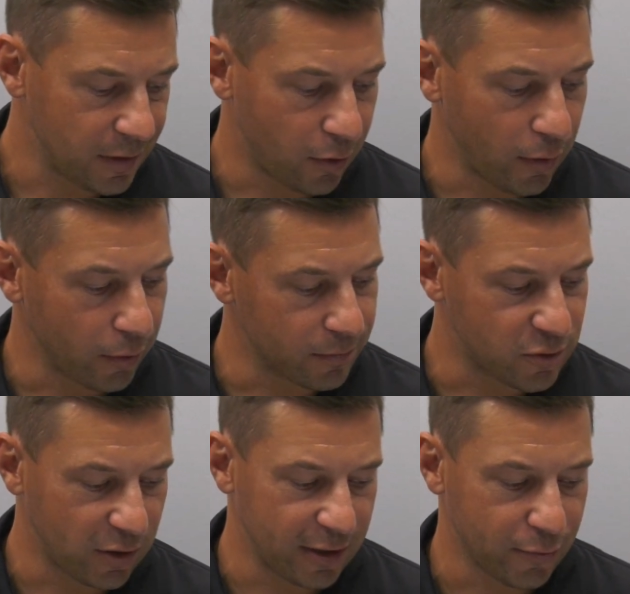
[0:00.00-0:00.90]
You know, we were
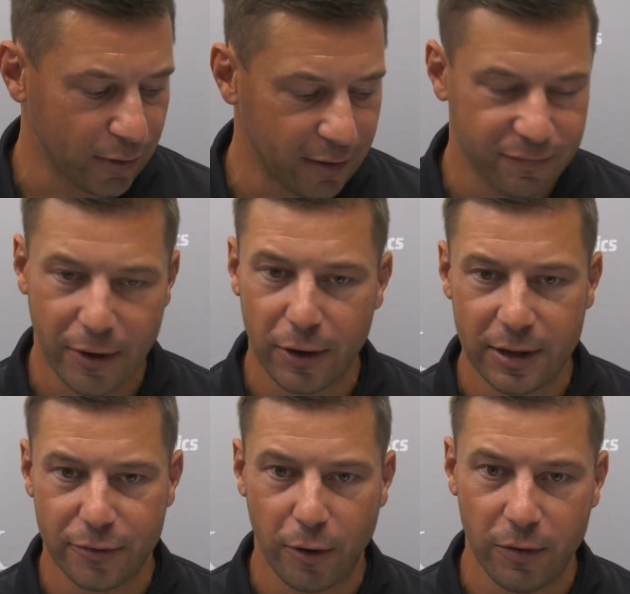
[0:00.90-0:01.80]
23 of
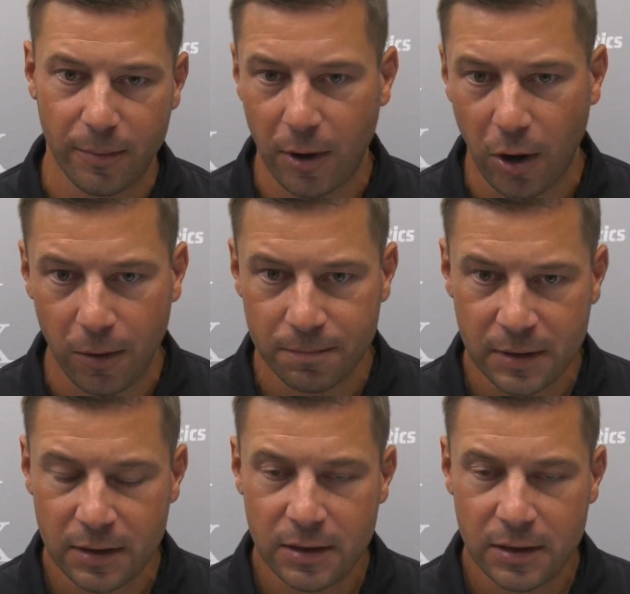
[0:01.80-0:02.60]
30 throwing the ball.